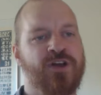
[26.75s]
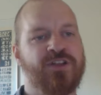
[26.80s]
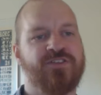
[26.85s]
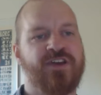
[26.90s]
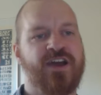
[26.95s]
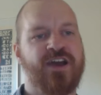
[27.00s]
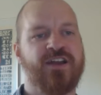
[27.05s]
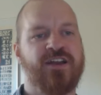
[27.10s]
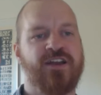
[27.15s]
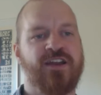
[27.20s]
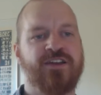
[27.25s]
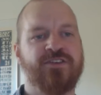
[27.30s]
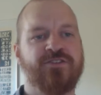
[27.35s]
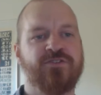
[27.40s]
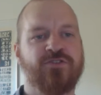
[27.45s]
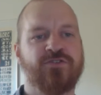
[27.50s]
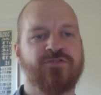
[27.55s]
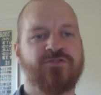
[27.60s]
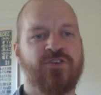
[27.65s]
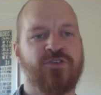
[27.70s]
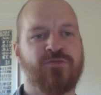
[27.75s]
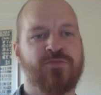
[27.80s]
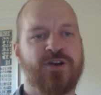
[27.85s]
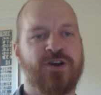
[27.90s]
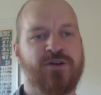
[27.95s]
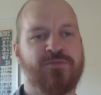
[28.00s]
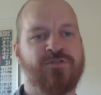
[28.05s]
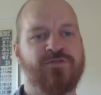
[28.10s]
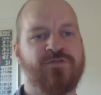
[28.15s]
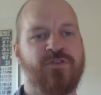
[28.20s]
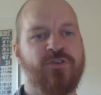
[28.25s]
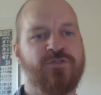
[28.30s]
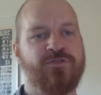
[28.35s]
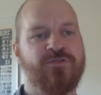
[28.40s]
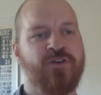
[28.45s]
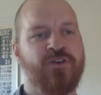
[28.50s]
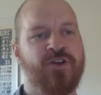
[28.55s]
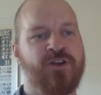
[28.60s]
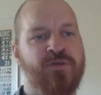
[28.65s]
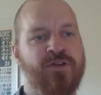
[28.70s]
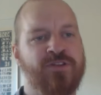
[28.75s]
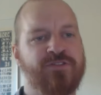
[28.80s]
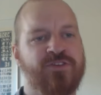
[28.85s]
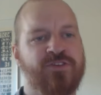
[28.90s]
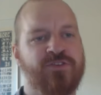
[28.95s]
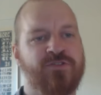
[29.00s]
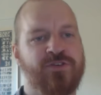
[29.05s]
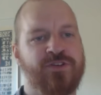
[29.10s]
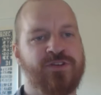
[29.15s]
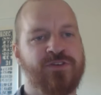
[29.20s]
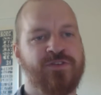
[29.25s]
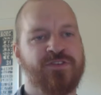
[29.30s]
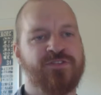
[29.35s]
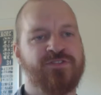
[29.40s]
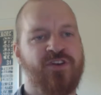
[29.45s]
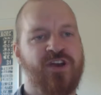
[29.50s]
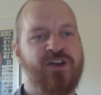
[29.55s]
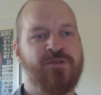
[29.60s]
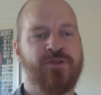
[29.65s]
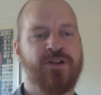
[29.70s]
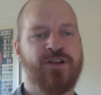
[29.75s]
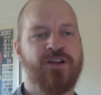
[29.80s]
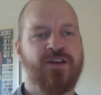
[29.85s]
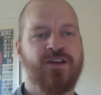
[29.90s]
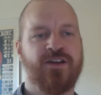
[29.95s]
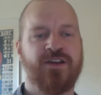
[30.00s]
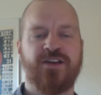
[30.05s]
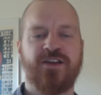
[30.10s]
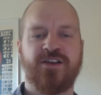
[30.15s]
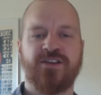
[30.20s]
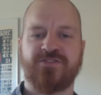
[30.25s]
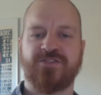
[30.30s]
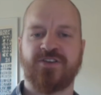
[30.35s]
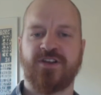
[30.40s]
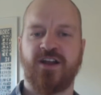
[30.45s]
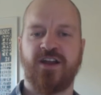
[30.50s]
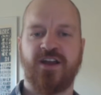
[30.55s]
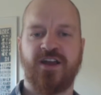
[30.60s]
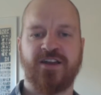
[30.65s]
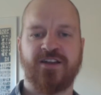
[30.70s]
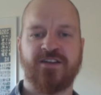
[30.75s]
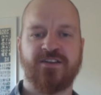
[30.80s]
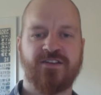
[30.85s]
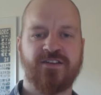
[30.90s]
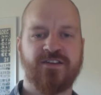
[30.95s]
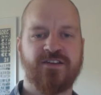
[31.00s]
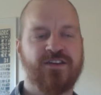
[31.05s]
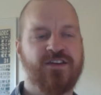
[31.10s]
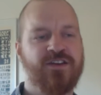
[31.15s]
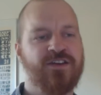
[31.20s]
where target land you control become a 4/4 elemental creature with trample is still a land.